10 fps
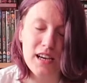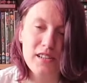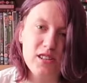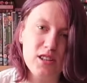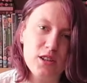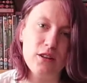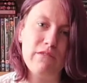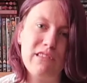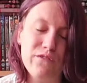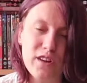It's just I don't
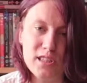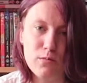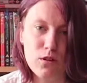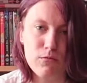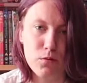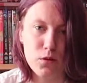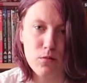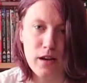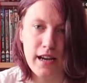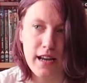have the first one on
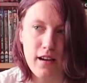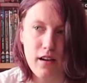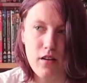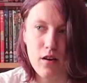Blu-ray.